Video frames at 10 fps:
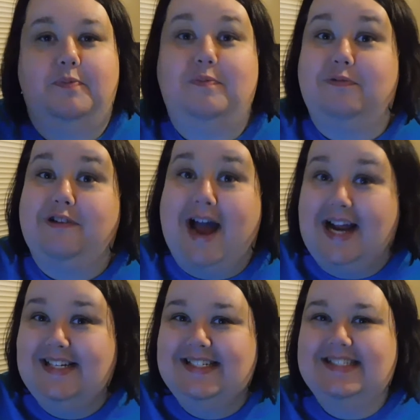
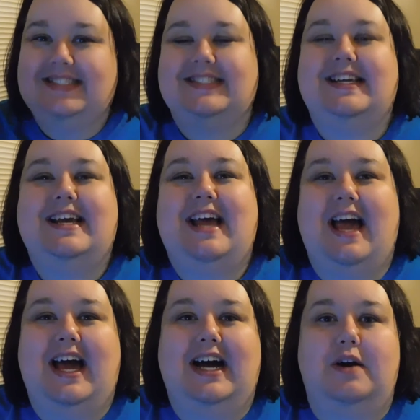practice,
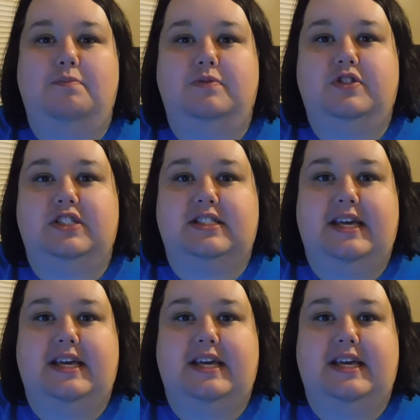just